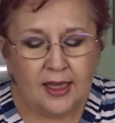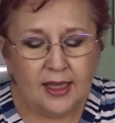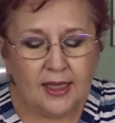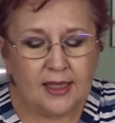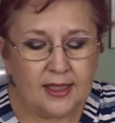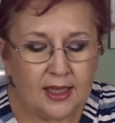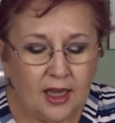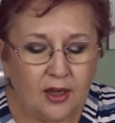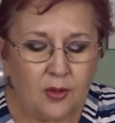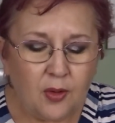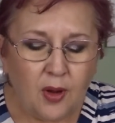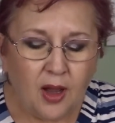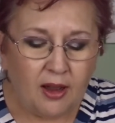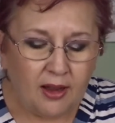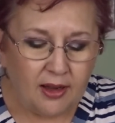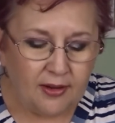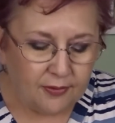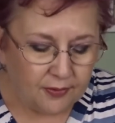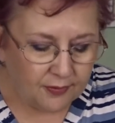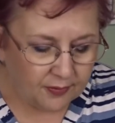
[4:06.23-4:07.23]
So
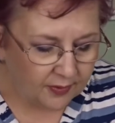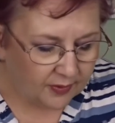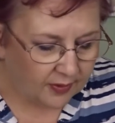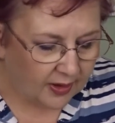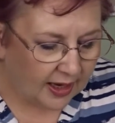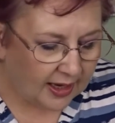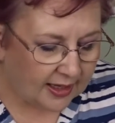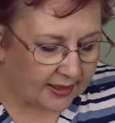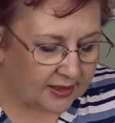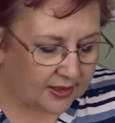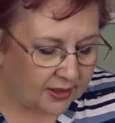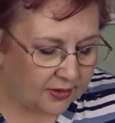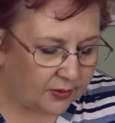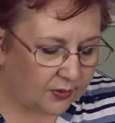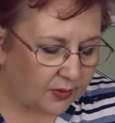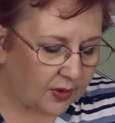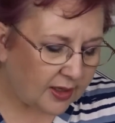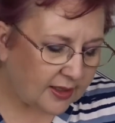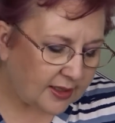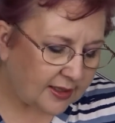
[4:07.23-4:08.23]
I
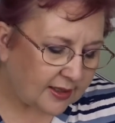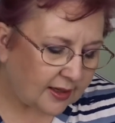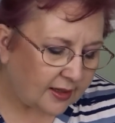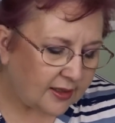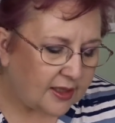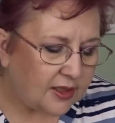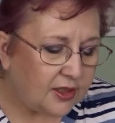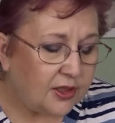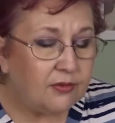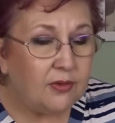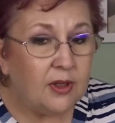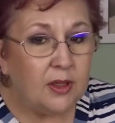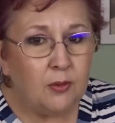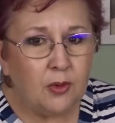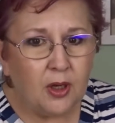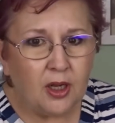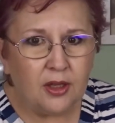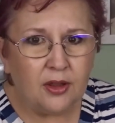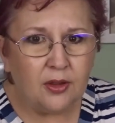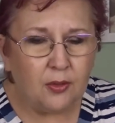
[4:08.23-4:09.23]
decided to
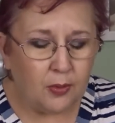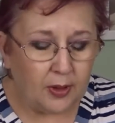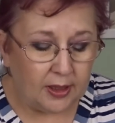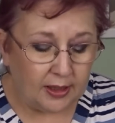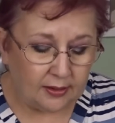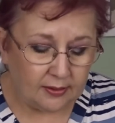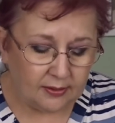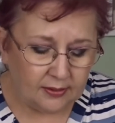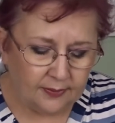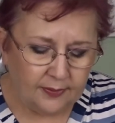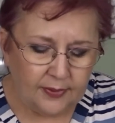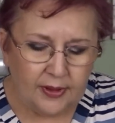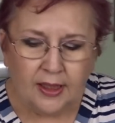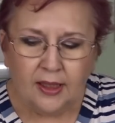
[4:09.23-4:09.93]
rework the wheel,